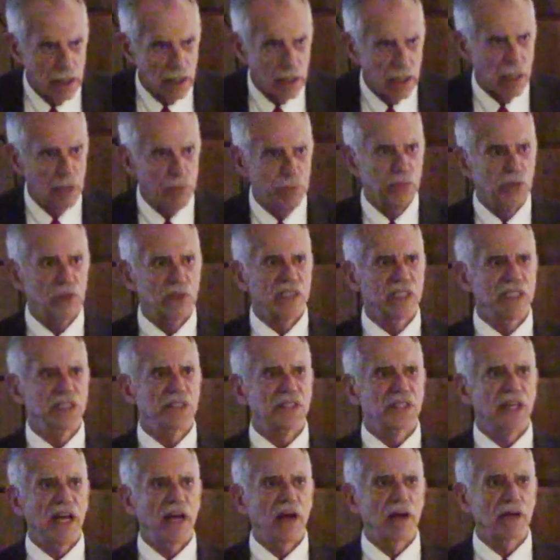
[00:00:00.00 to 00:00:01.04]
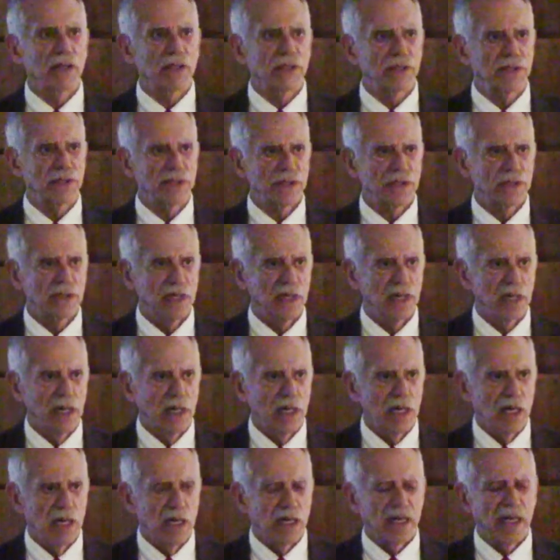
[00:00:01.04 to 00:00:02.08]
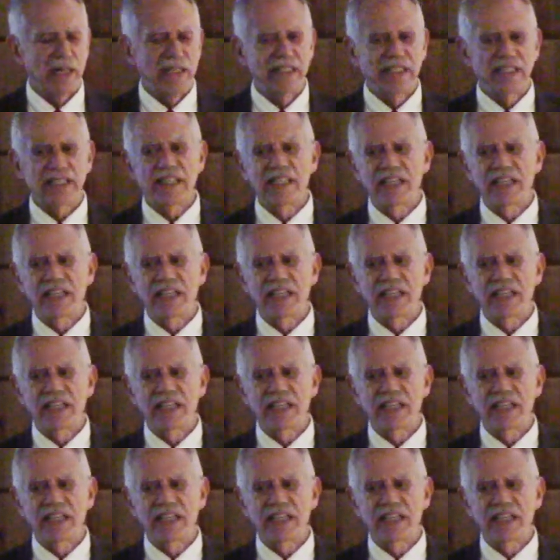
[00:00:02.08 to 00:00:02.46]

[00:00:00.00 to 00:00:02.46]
I put these characters. And I did